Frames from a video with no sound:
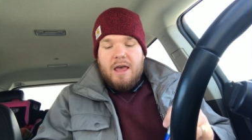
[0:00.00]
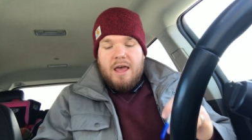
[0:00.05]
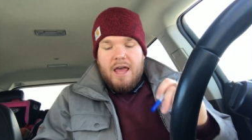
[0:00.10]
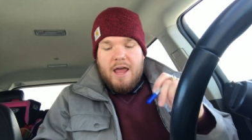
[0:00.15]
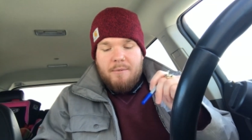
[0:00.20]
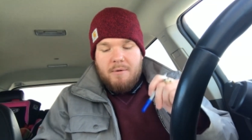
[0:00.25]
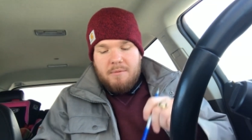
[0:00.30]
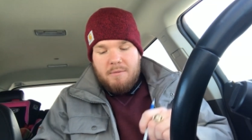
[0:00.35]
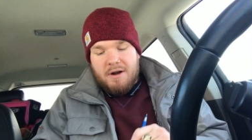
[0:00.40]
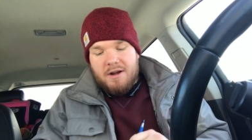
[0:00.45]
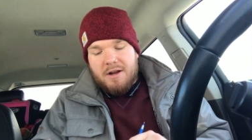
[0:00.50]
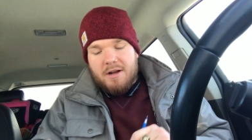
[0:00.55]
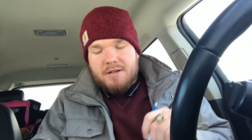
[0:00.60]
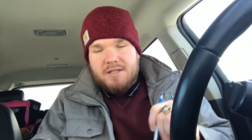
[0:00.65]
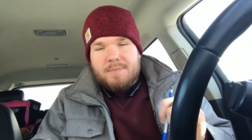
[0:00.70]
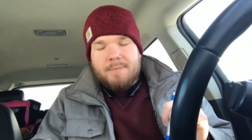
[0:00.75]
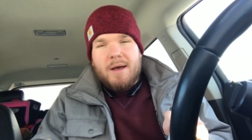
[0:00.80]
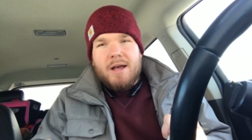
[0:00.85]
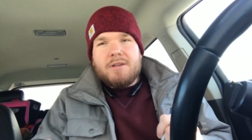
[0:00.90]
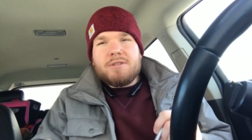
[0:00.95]
hey, we're running
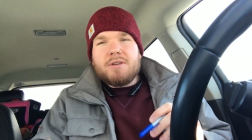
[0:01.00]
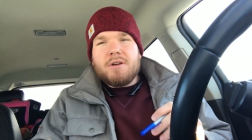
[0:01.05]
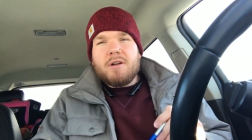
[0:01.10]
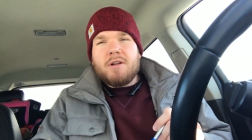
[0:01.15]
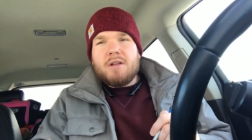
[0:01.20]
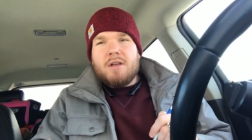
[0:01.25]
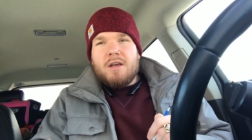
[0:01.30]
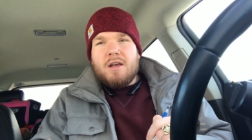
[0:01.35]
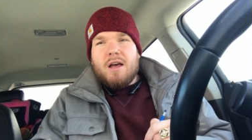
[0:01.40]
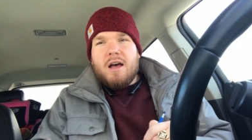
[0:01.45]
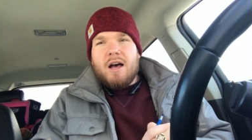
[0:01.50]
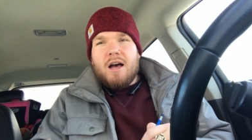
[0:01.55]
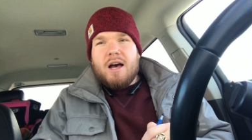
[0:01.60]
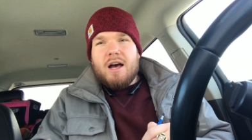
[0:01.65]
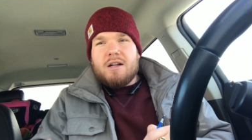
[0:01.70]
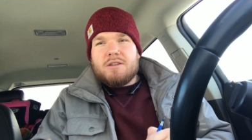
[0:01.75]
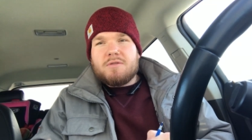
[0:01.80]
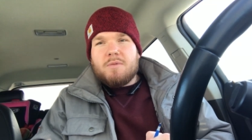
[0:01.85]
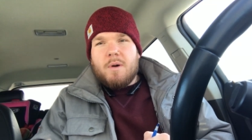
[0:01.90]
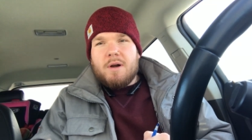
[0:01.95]
a special,
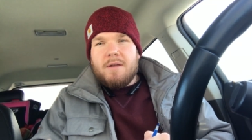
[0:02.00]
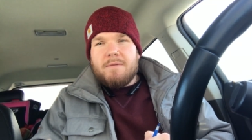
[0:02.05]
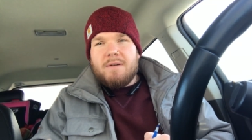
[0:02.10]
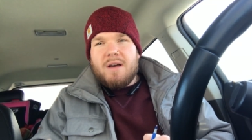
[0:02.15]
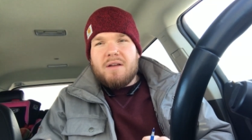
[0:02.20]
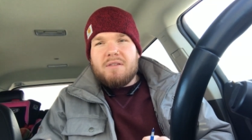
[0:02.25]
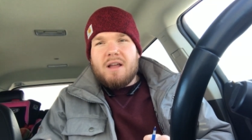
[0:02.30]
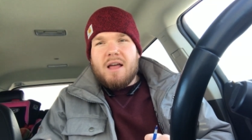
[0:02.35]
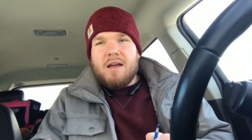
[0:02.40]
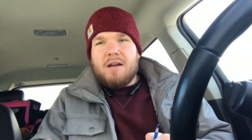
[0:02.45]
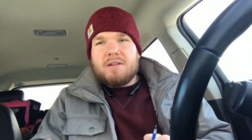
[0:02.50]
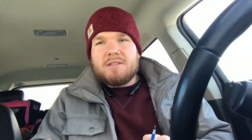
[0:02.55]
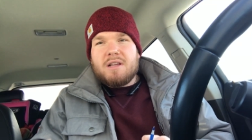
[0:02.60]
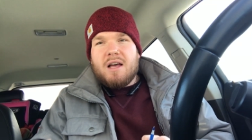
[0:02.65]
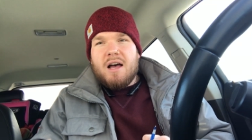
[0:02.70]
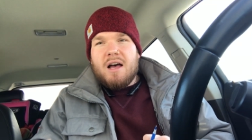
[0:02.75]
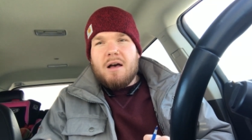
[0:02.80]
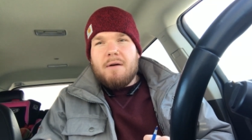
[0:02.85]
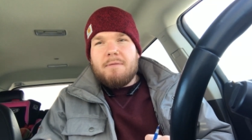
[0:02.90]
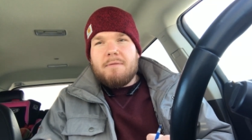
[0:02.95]
uh, $25
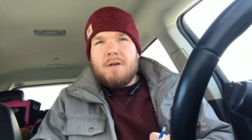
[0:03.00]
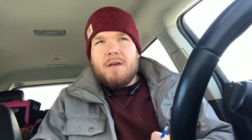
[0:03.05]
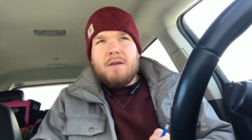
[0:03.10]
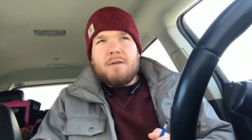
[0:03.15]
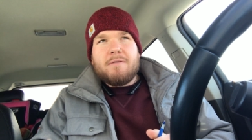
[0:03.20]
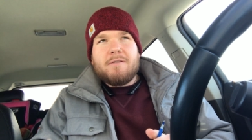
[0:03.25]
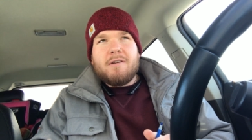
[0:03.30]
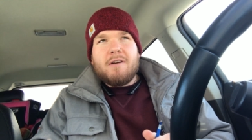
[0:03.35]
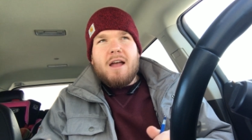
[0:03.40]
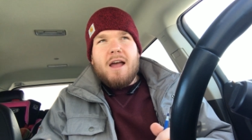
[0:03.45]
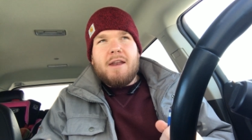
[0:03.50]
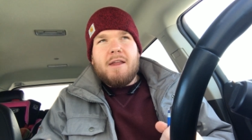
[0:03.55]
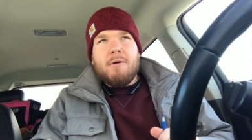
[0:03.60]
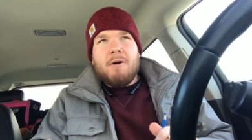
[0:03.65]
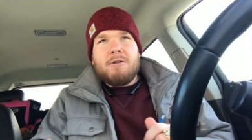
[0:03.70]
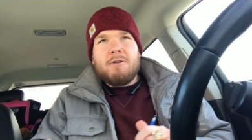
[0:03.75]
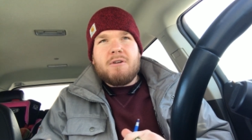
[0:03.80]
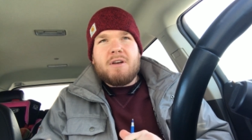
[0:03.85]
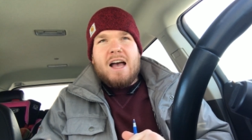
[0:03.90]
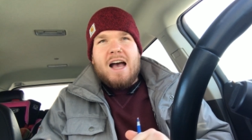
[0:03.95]
off for
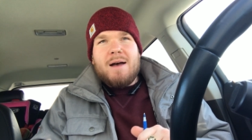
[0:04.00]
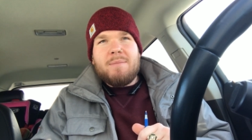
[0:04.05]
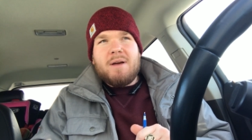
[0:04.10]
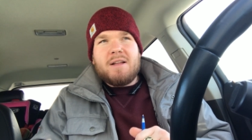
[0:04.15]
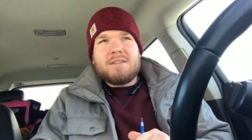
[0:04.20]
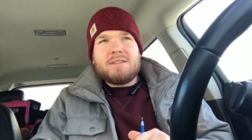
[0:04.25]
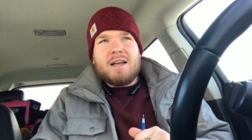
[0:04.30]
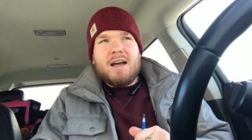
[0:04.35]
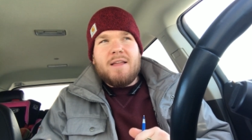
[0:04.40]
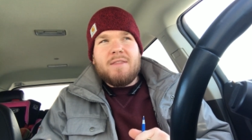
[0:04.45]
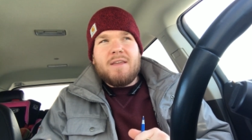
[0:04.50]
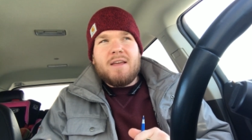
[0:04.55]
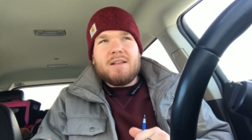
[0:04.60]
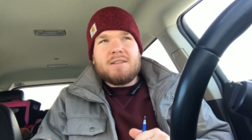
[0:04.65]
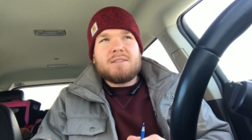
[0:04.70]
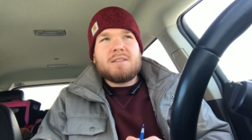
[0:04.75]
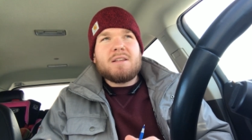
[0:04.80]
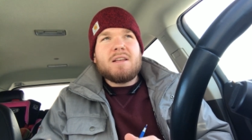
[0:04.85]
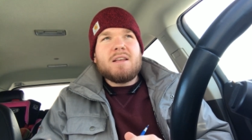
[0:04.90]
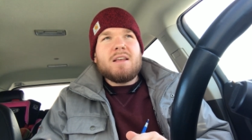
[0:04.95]
anyone who comments on
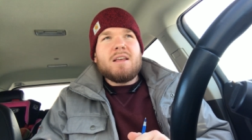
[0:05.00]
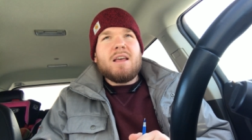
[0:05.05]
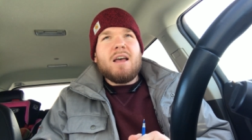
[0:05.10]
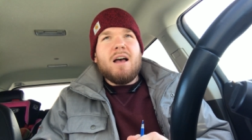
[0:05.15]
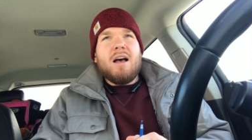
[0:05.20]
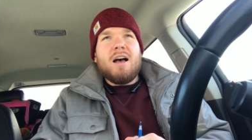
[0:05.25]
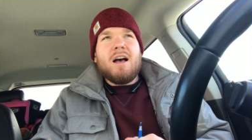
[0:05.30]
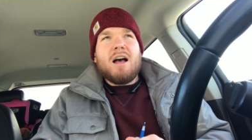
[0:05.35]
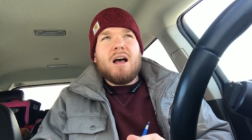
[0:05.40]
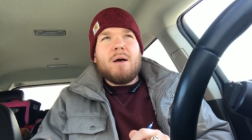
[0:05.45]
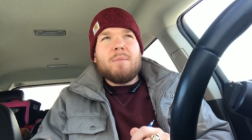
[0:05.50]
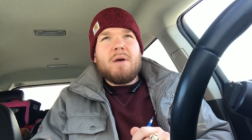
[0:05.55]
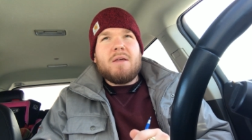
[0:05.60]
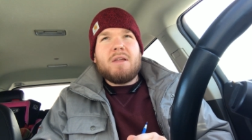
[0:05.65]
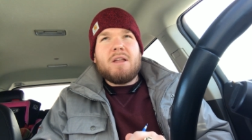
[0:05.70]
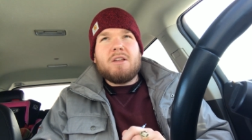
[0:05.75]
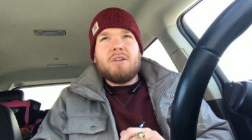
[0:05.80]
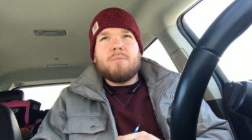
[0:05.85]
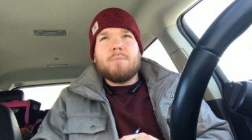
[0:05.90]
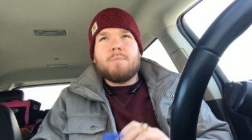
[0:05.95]
this, um, and
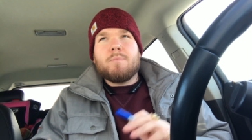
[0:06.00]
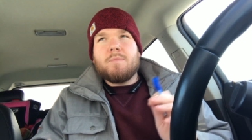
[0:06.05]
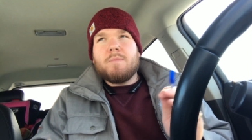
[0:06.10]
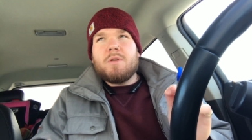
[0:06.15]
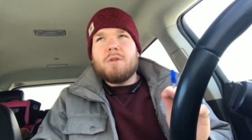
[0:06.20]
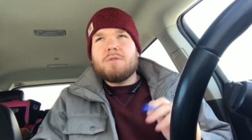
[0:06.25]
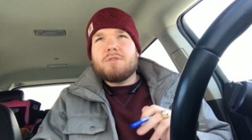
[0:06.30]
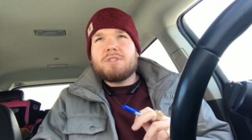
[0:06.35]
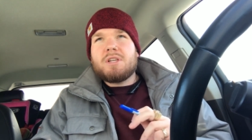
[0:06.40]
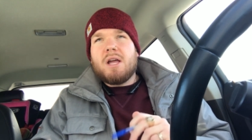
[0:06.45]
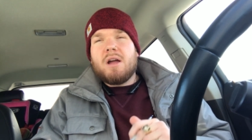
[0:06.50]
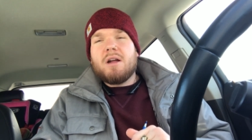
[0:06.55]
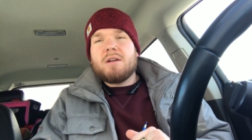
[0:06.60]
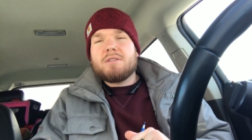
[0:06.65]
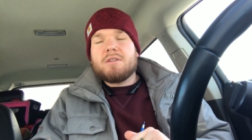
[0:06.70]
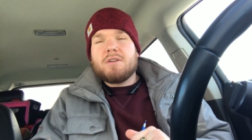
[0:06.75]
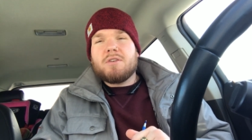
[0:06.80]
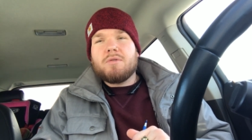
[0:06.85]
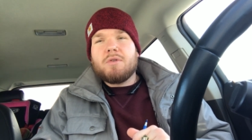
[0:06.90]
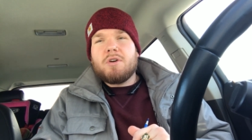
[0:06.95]
then you, you share
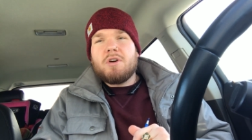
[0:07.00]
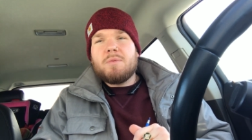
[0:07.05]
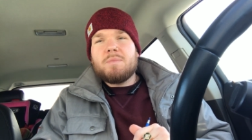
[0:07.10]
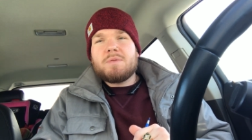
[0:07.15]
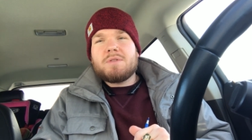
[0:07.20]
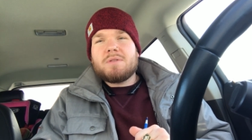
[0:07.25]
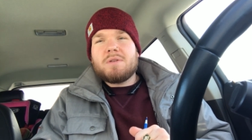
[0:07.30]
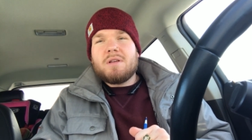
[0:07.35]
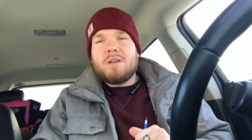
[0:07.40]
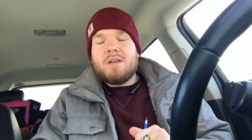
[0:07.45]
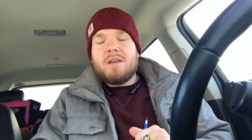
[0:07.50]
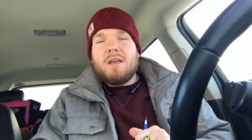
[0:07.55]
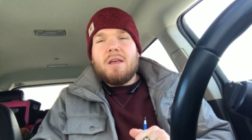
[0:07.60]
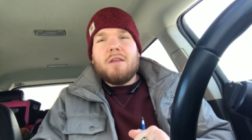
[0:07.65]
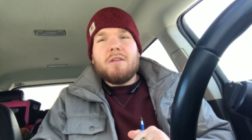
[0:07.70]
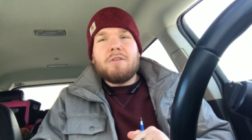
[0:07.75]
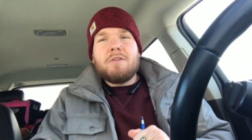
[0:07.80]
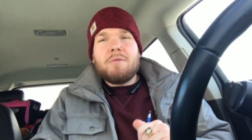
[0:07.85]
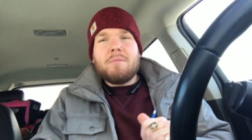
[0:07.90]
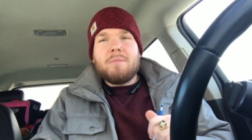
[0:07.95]
it to groups,
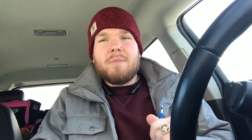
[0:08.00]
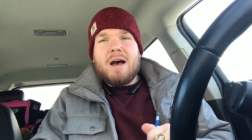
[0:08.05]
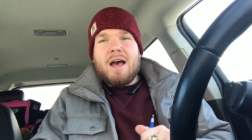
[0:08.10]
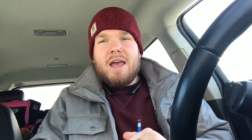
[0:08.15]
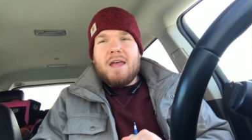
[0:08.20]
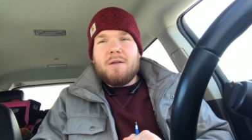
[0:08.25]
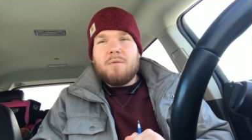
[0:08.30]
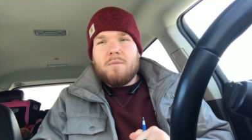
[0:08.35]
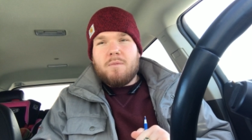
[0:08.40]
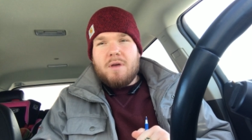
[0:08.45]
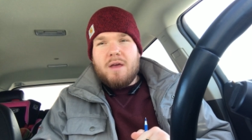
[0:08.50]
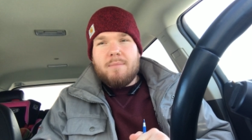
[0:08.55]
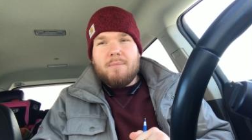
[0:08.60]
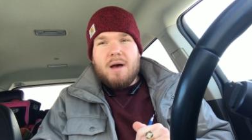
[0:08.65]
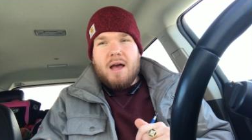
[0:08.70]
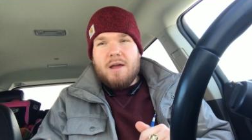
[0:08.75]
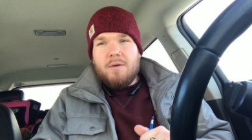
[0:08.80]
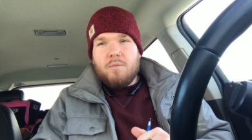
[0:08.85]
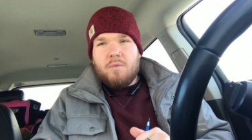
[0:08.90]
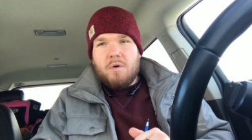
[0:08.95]
you might it
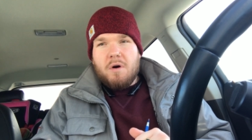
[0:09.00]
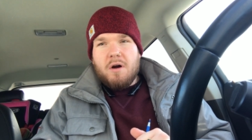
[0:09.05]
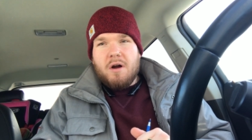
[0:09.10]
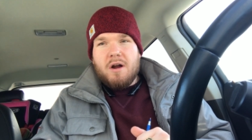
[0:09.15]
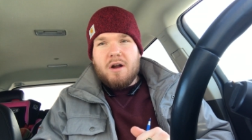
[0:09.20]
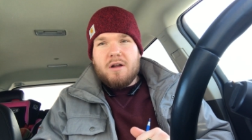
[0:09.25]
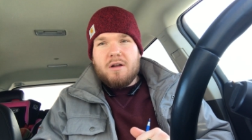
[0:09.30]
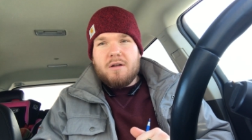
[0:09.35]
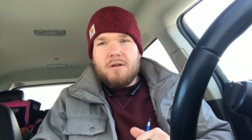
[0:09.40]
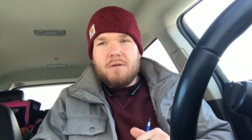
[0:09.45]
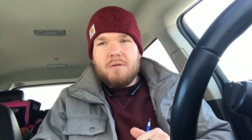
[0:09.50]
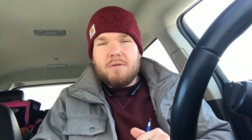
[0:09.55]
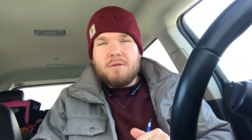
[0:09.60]
might work